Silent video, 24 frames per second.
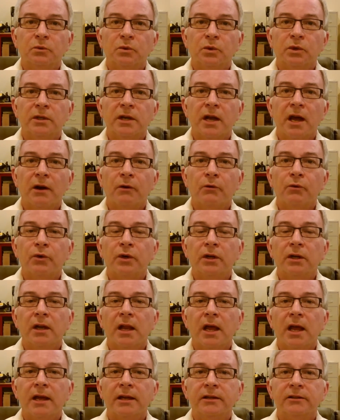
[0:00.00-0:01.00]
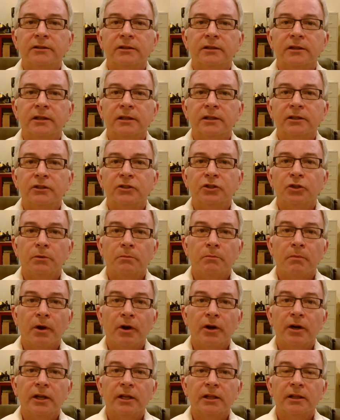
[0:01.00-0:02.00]
would not realize that you're
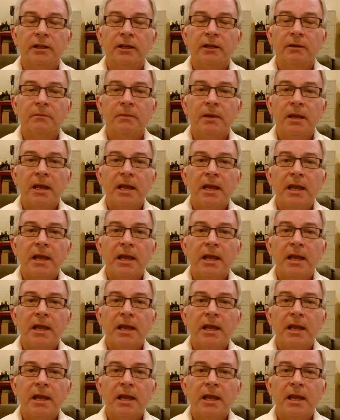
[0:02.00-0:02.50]
burning them,